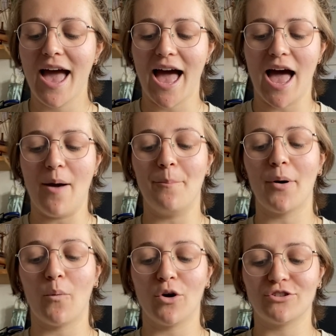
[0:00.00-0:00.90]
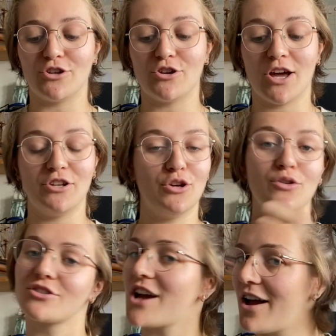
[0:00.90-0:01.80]
But once you're done, you
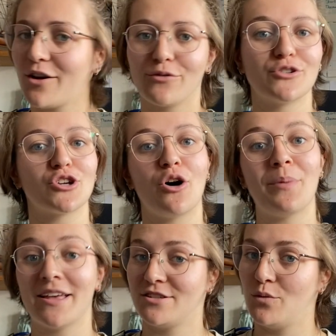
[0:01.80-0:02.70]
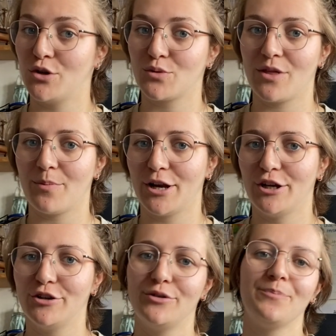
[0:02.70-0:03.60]
can tie off the top as you would with a
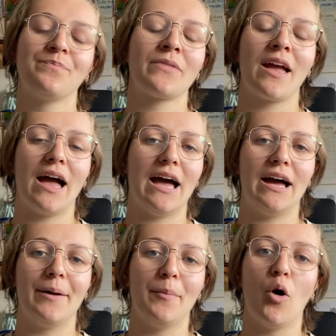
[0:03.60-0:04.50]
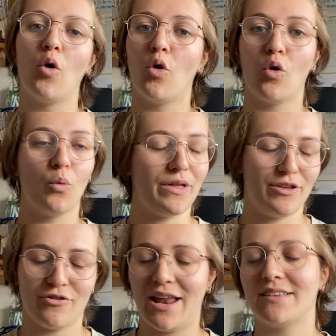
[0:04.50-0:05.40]
balloon or with
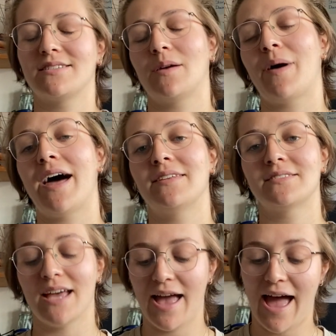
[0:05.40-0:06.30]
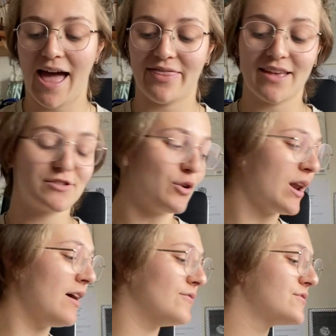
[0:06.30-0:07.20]
your elastic band, and that's your
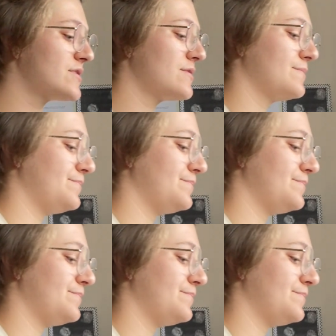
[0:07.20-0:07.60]
gloves.